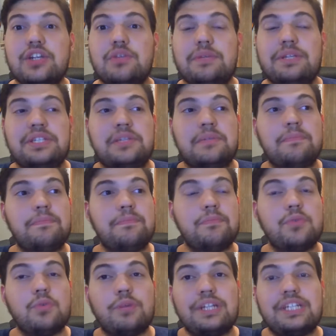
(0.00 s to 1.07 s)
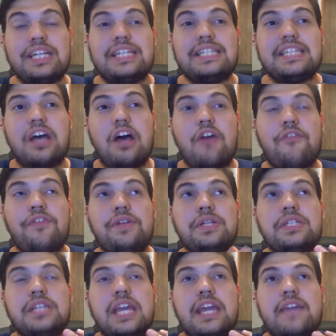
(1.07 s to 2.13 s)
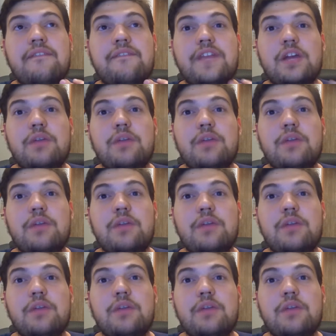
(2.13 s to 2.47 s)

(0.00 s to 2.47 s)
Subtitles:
Hinduism, which itself is a